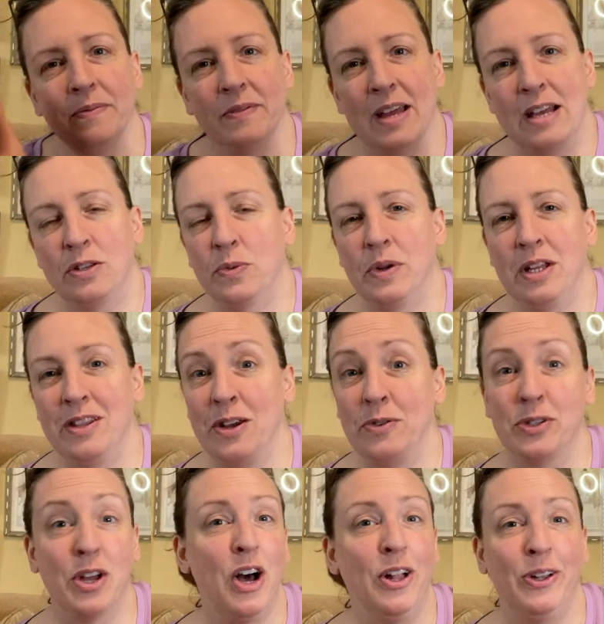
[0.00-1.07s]
That's one of those
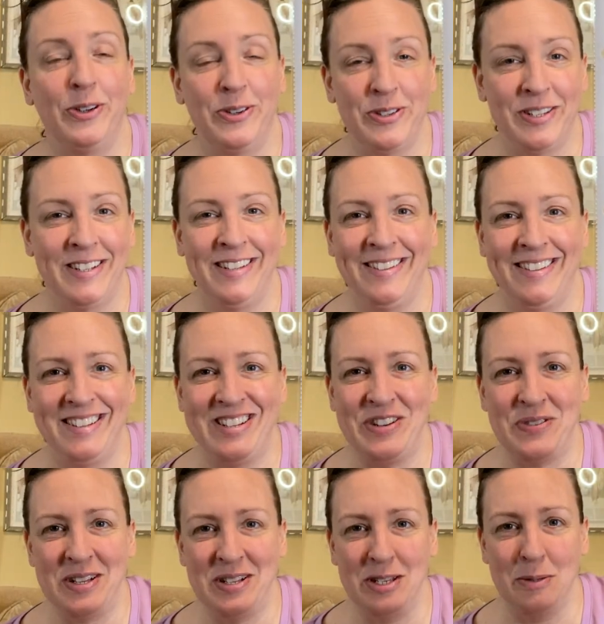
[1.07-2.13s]
colors that you
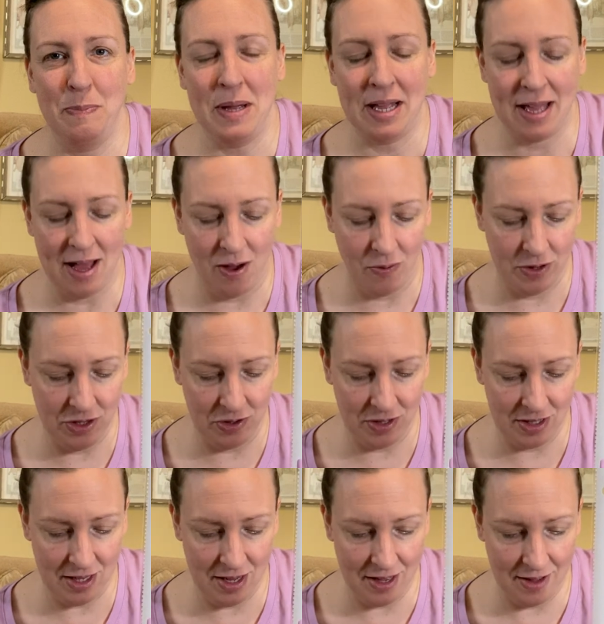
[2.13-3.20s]
can just pick out when you
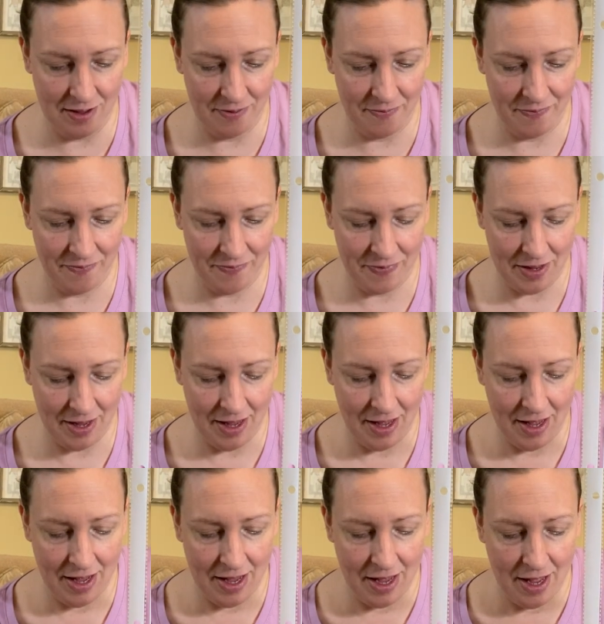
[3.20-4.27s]
see it.
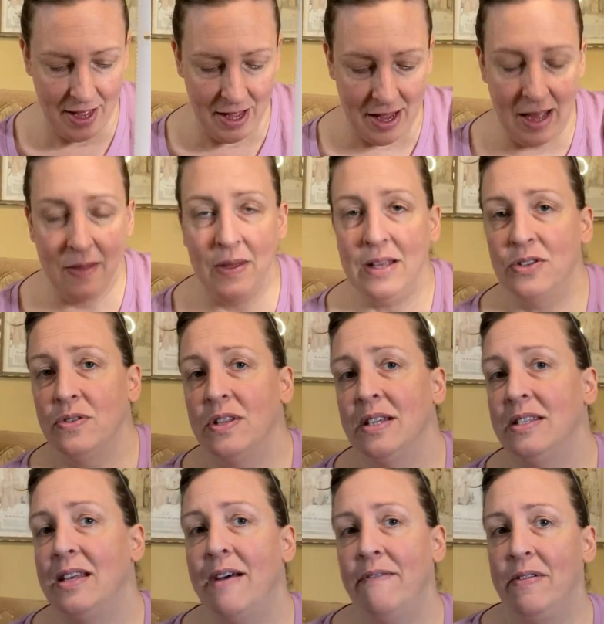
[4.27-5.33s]
And these are the
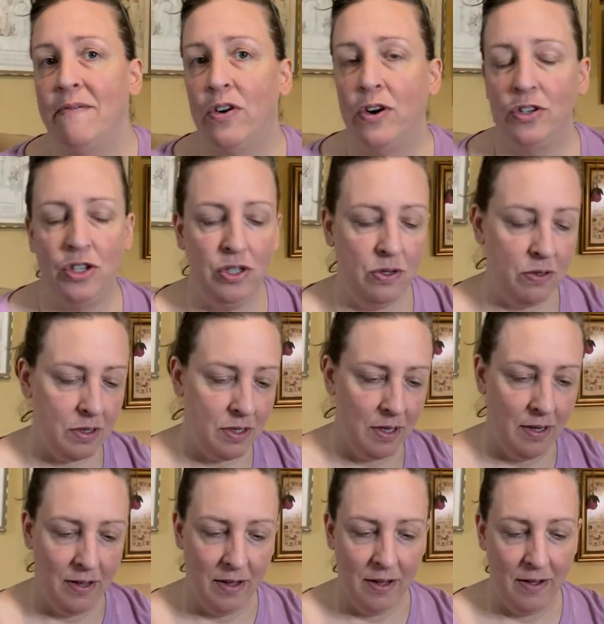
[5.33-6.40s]
7 virtues.
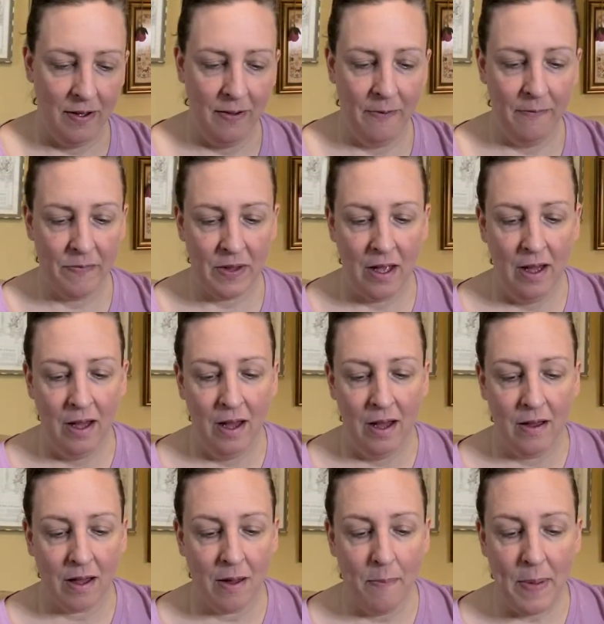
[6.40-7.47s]

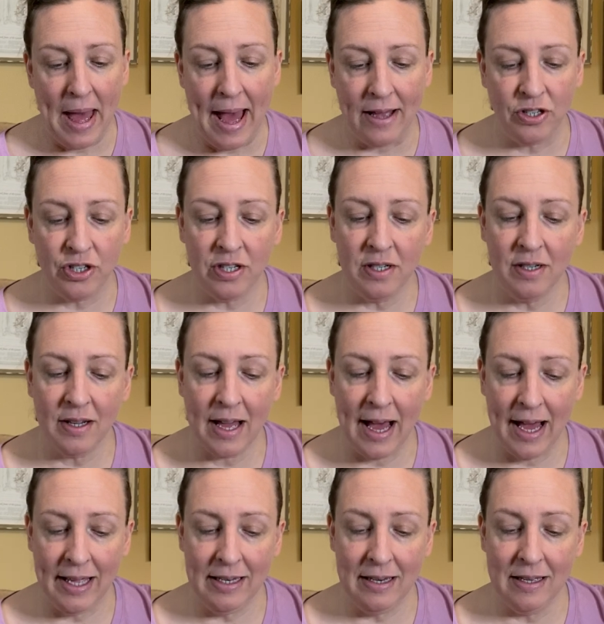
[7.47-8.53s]
Compassion,
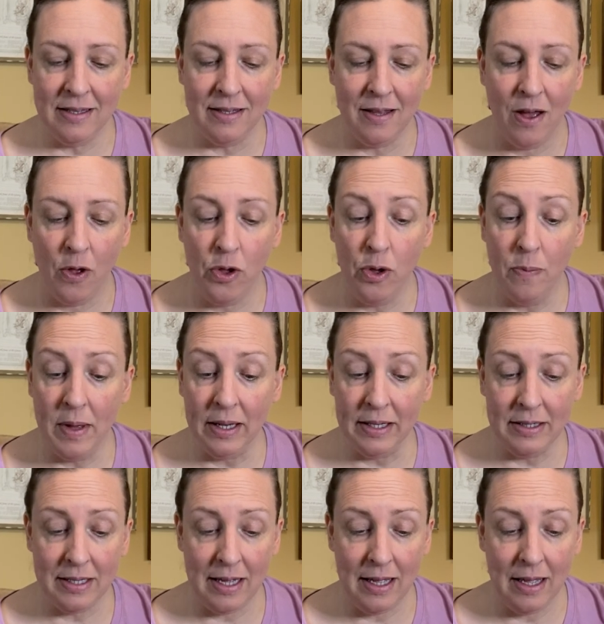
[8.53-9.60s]
kindness,
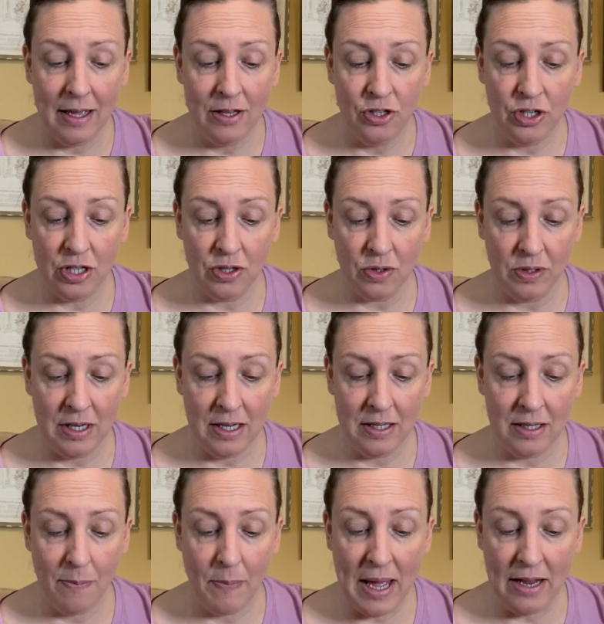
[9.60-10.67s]
humility,
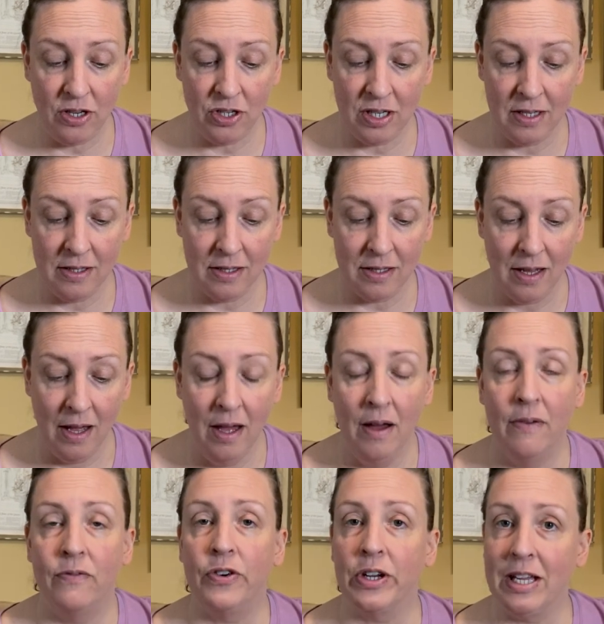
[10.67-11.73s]
gentleness, patience,
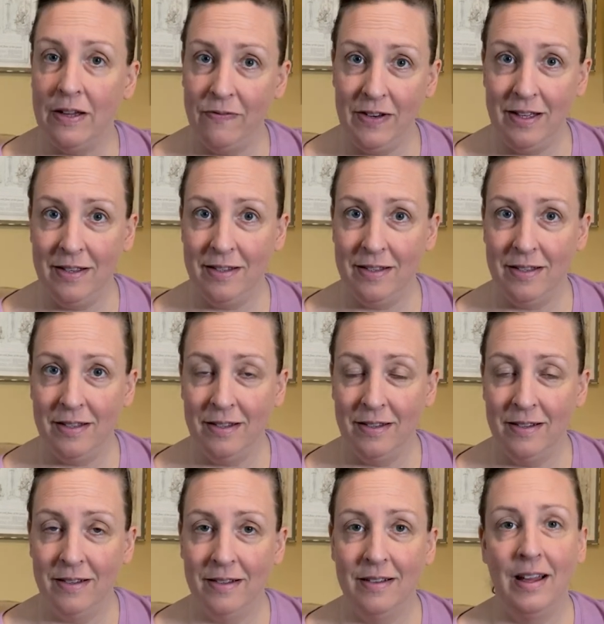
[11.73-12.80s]
forgiveness,
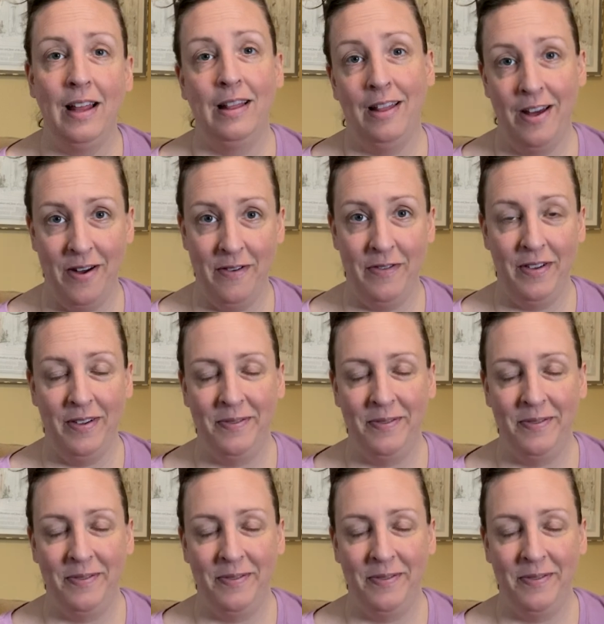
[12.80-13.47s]
and love.